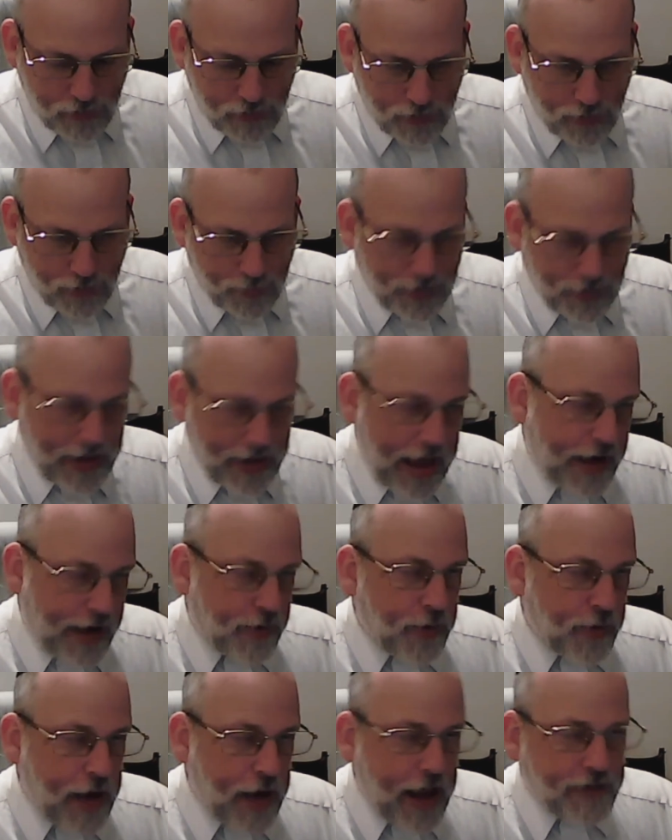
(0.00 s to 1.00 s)
But he had to
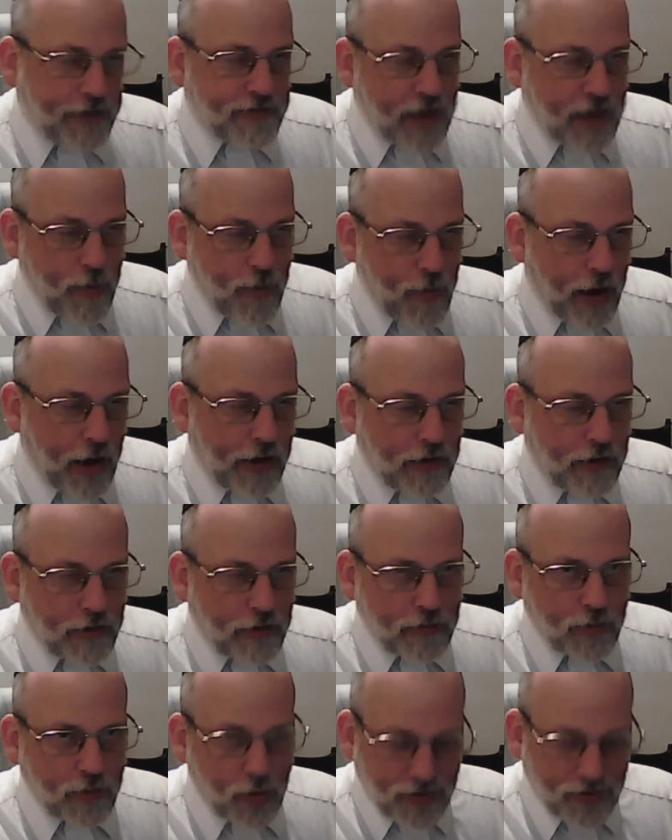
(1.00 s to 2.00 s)
create somebody
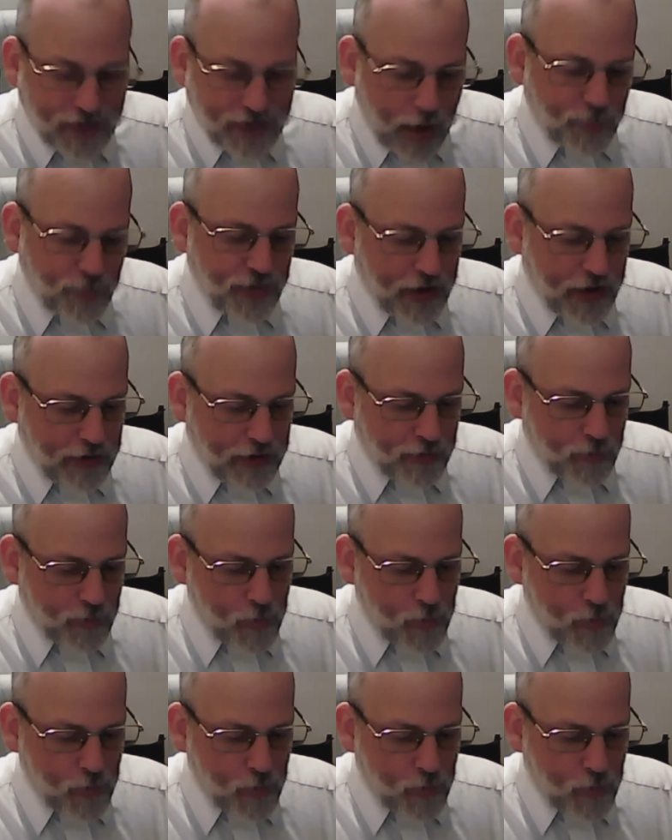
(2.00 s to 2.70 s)
or something